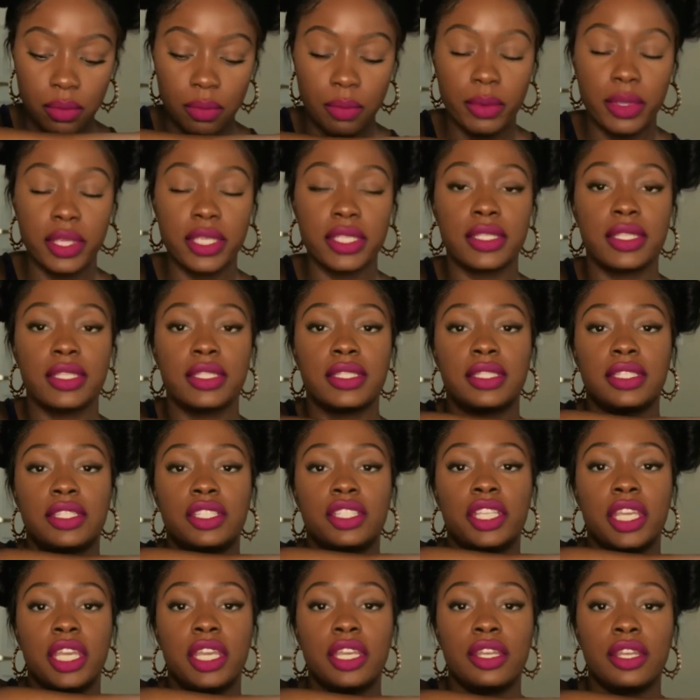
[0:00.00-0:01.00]
was the
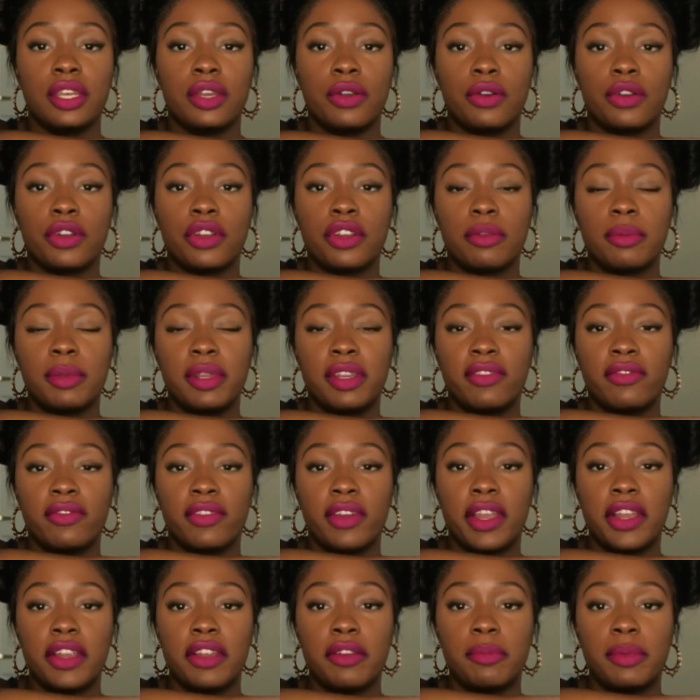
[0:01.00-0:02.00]
Shiseido Urban
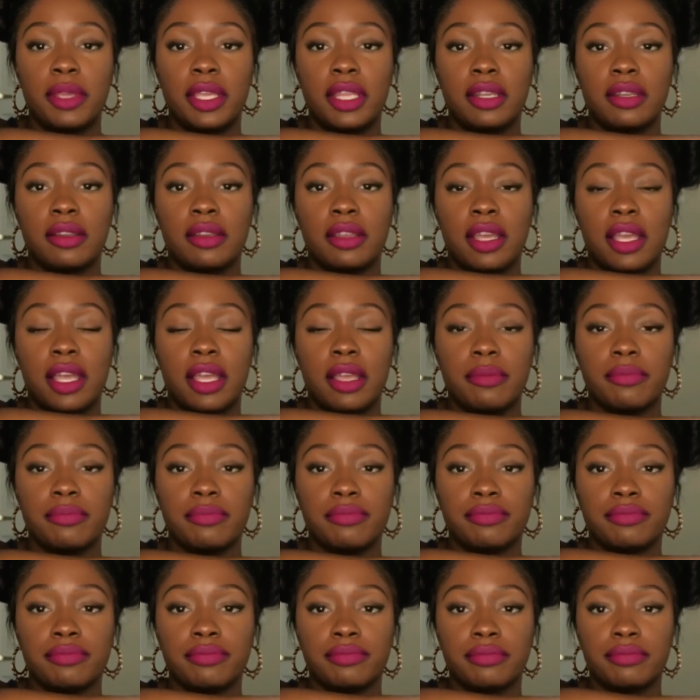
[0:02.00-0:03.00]
Environment,
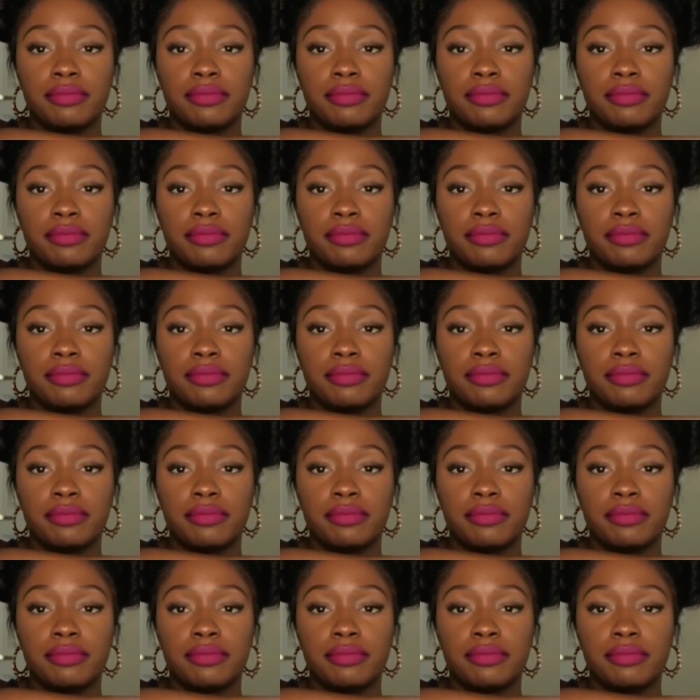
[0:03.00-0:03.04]
um,